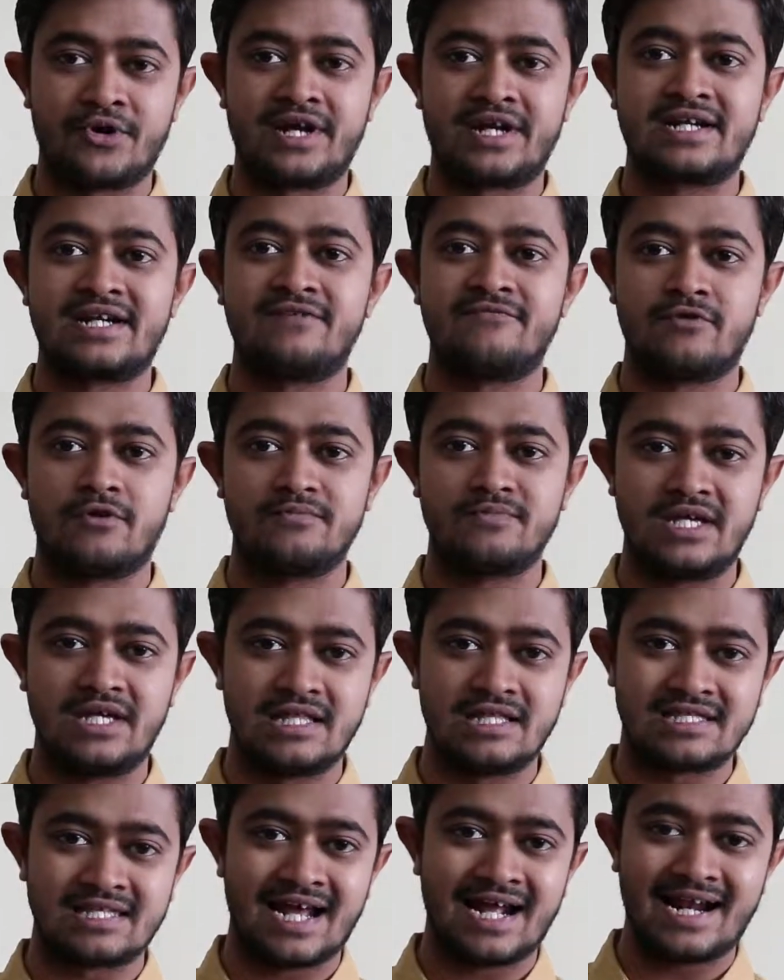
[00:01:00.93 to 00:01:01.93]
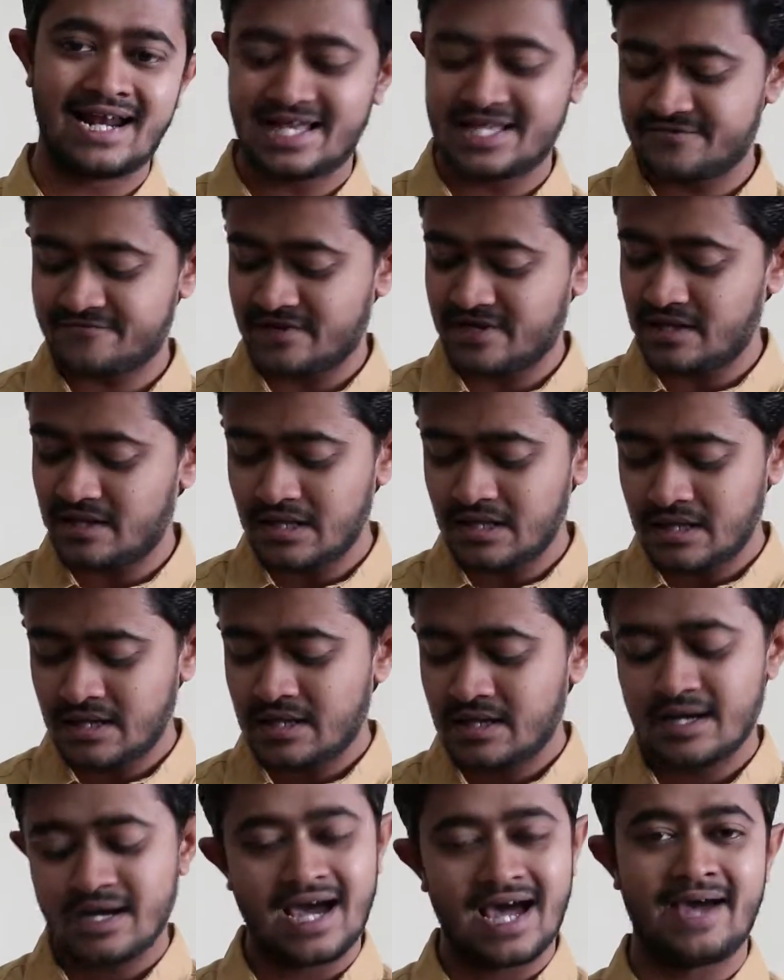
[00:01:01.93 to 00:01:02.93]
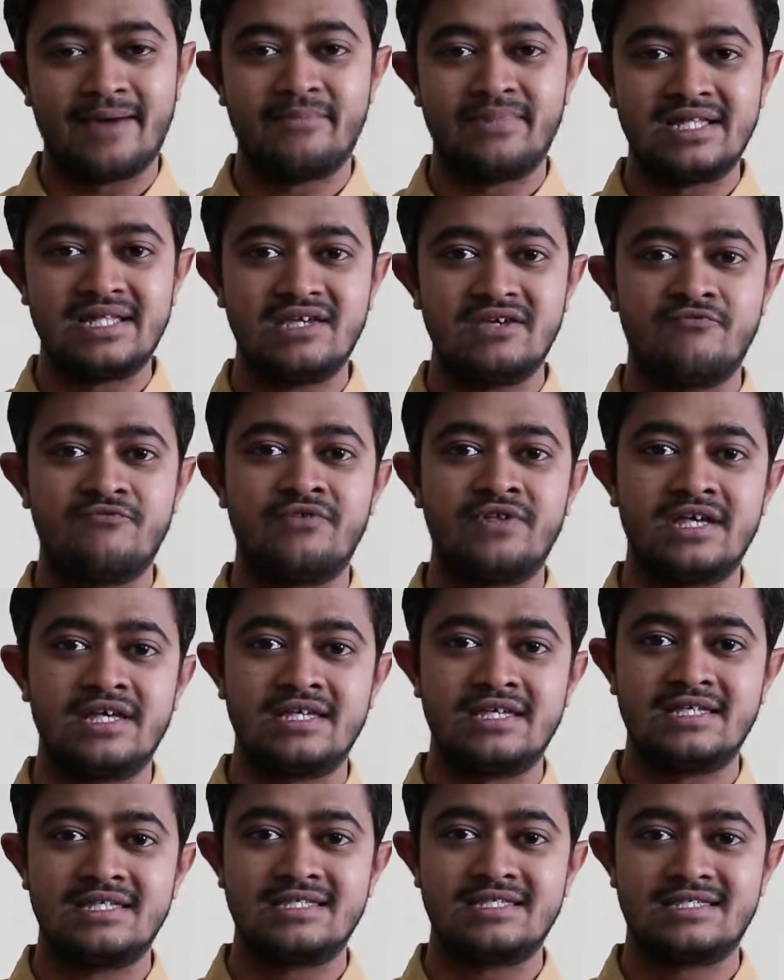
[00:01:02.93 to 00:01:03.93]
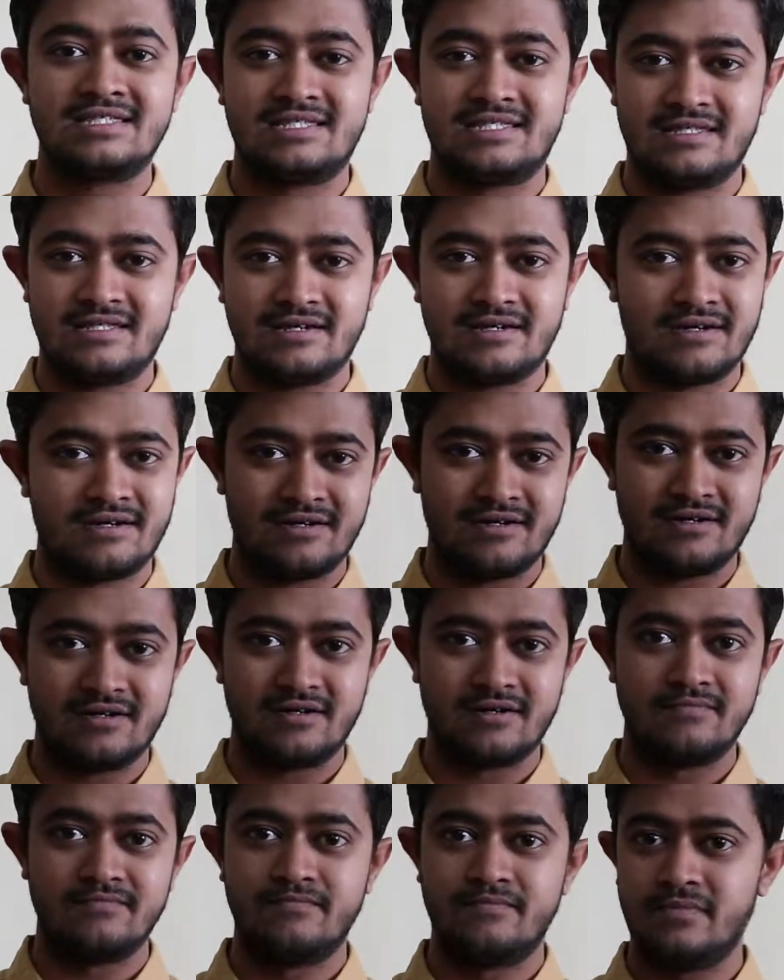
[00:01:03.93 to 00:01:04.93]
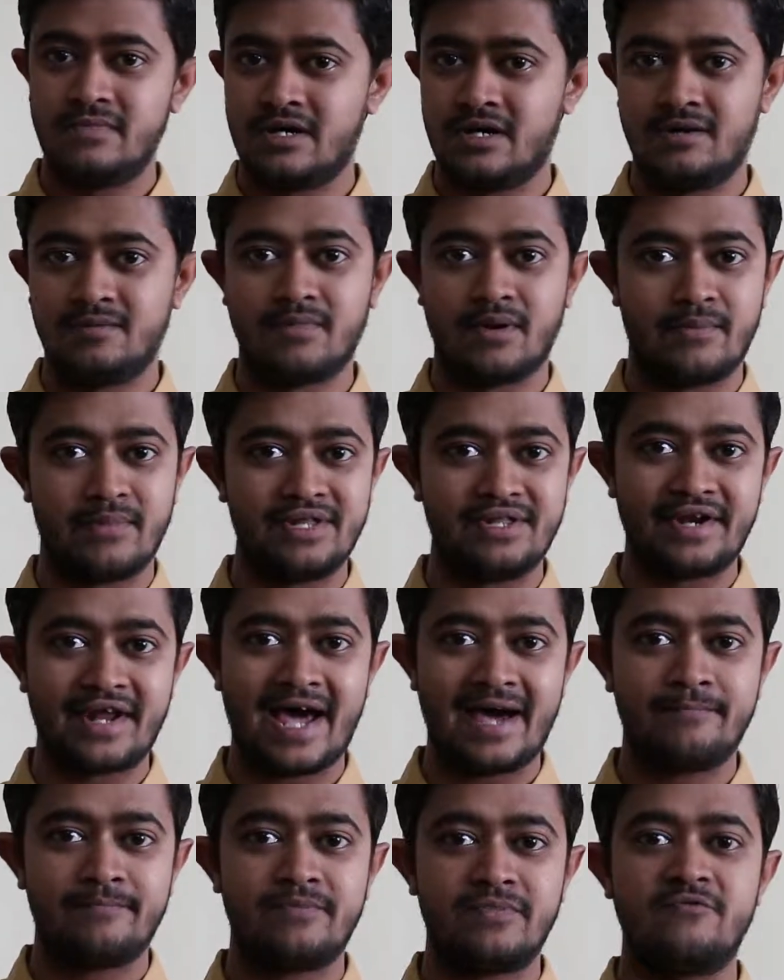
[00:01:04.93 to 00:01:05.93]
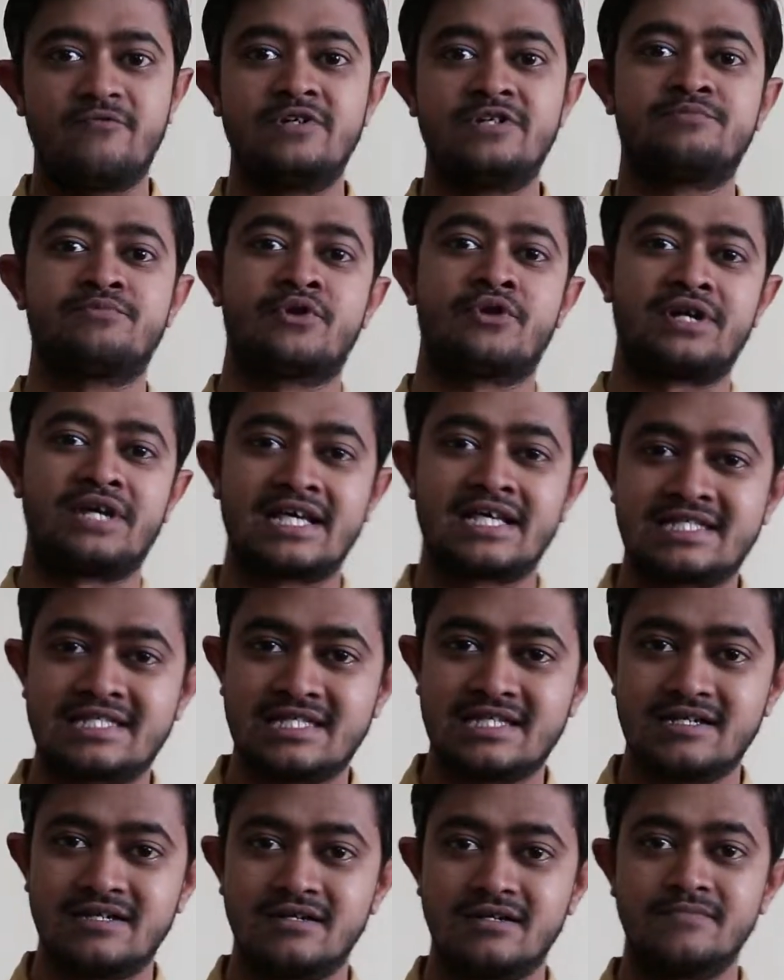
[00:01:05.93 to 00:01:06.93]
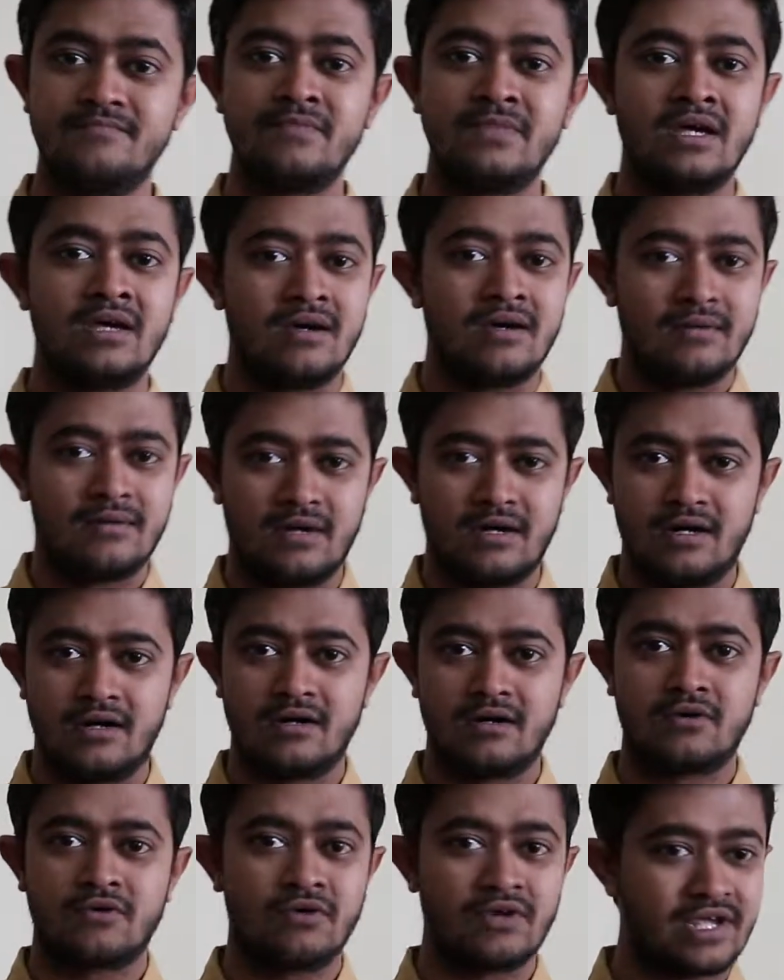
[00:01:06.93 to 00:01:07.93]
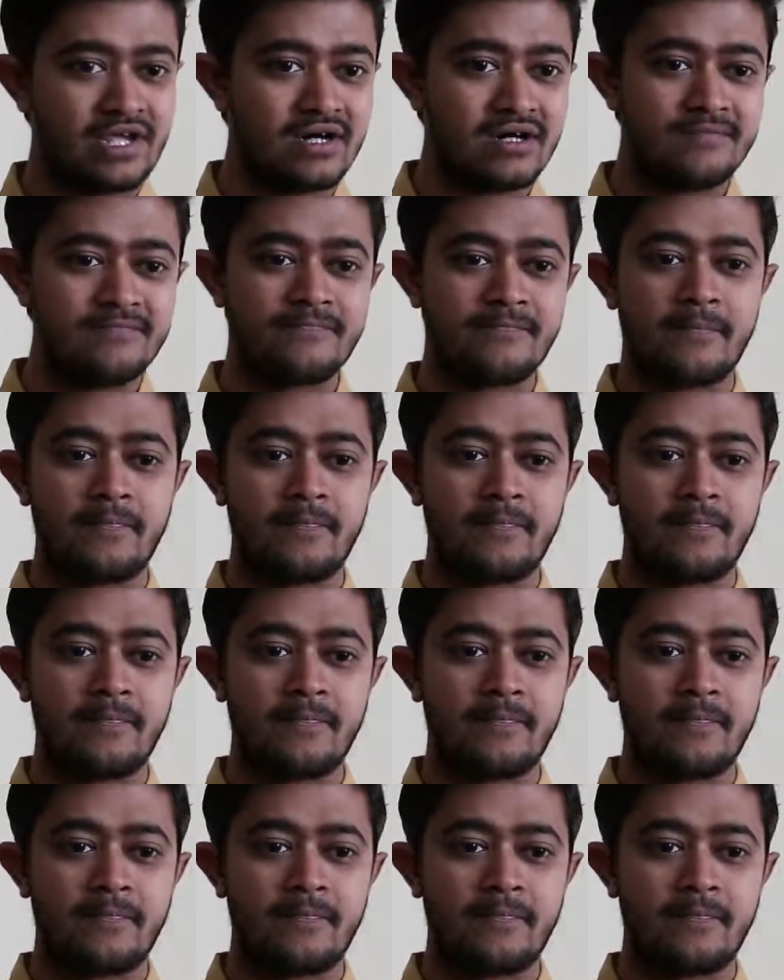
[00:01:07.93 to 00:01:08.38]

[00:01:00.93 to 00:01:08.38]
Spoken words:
protected from the inside as well. I believe there is a bubble wrap which protects the courier.